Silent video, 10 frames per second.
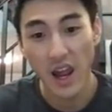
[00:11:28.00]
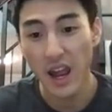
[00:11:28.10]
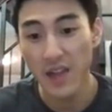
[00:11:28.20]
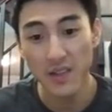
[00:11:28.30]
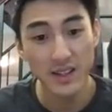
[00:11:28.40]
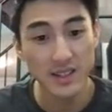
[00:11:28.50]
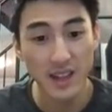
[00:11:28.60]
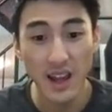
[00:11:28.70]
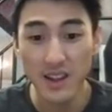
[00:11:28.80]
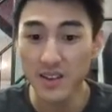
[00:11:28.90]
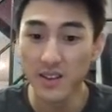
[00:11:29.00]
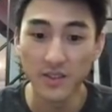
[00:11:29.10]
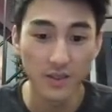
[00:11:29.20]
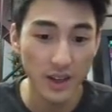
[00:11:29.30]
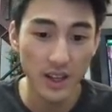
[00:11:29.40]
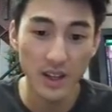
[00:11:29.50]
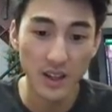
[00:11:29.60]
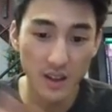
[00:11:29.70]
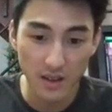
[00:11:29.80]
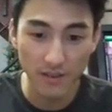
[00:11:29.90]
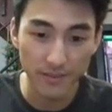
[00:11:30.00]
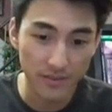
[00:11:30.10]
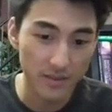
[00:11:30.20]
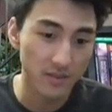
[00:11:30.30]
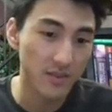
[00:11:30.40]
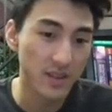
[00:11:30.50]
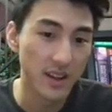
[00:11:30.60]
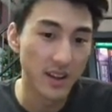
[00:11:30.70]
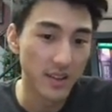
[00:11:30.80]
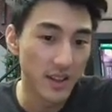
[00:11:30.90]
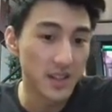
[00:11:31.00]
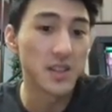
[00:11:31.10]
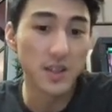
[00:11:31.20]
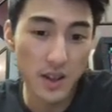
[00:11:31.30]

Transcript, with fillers: And that's that, you know, freaking... This is a